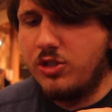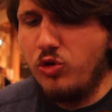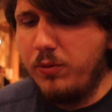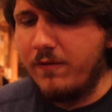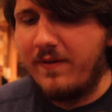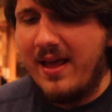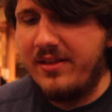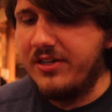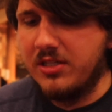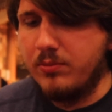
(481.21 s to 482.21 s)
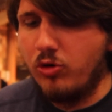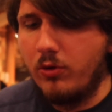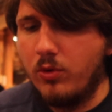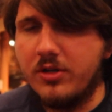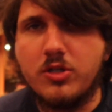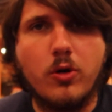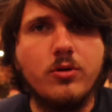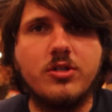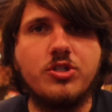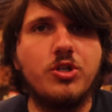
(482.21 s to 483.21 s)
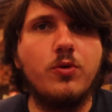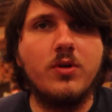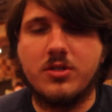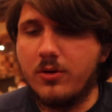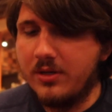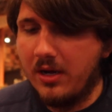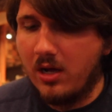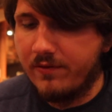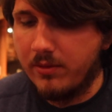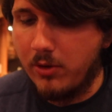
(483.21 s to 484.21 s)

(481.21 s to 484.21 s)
super fatty to the point where it's hard to chew, it's hard to get off the